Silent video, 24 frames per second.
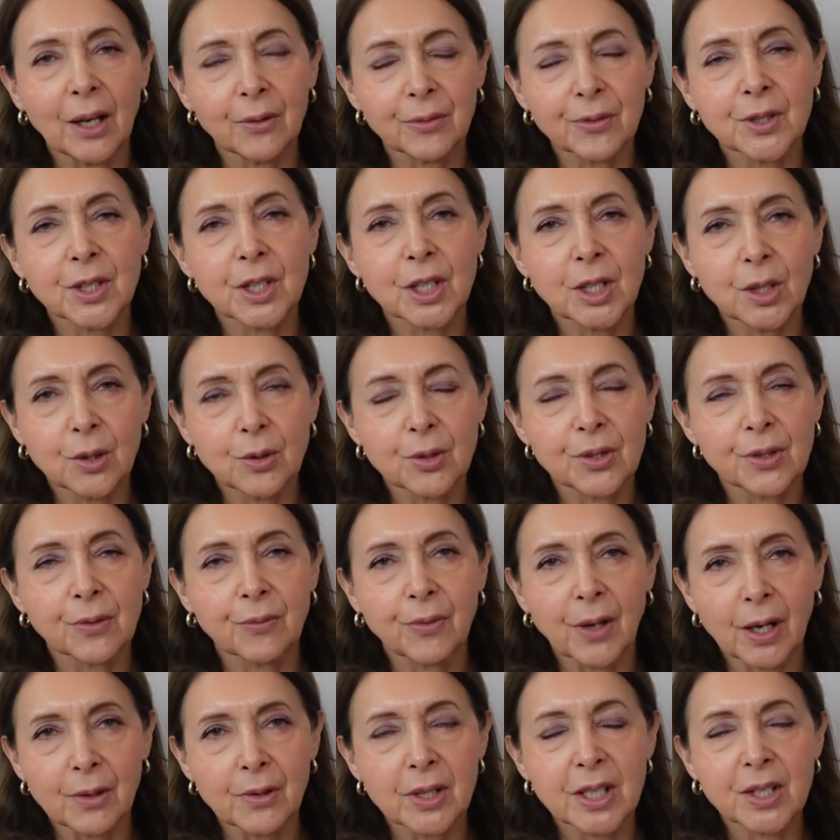have to use a
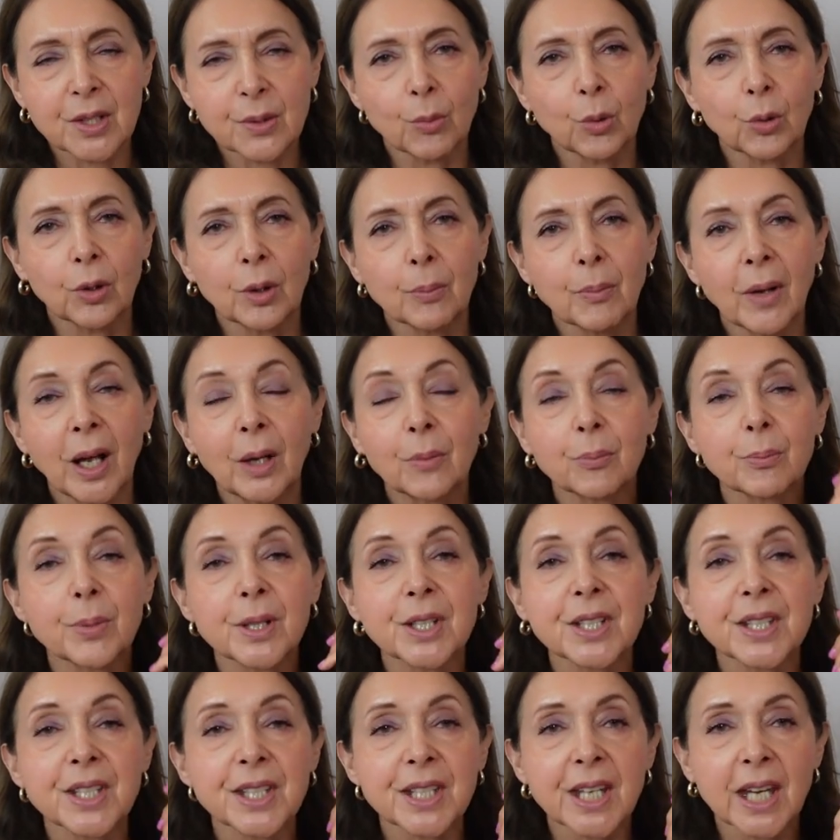very small amount,
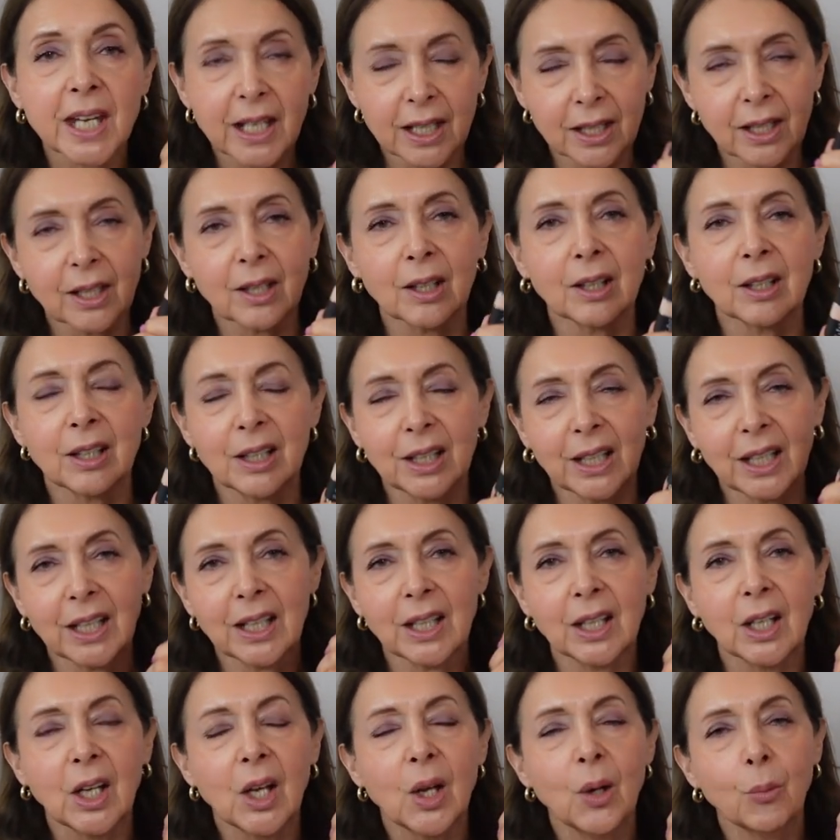
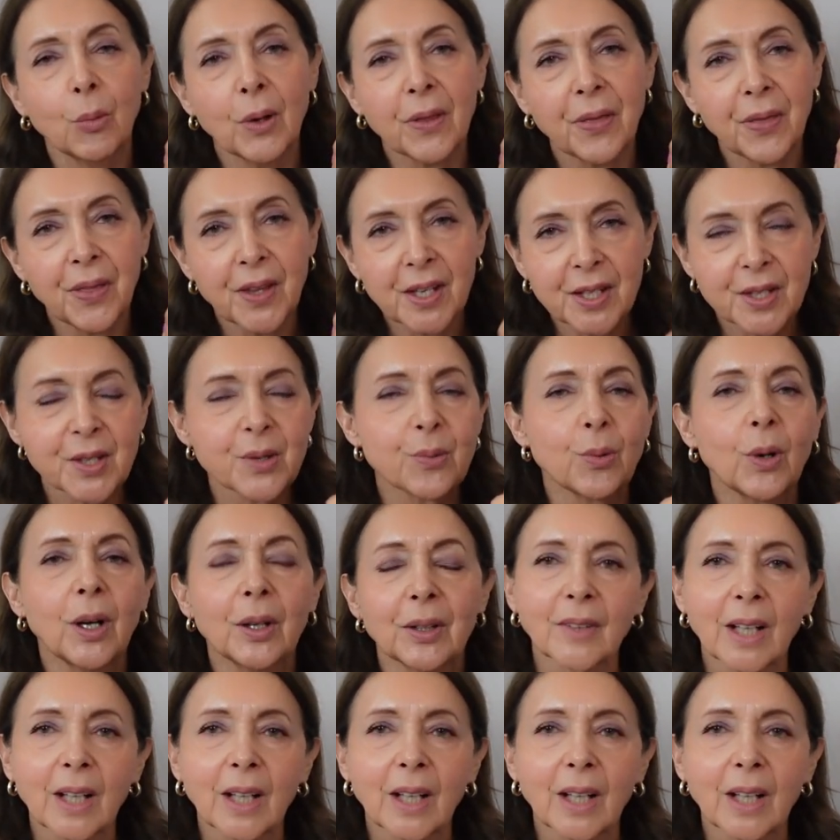particularly with this one.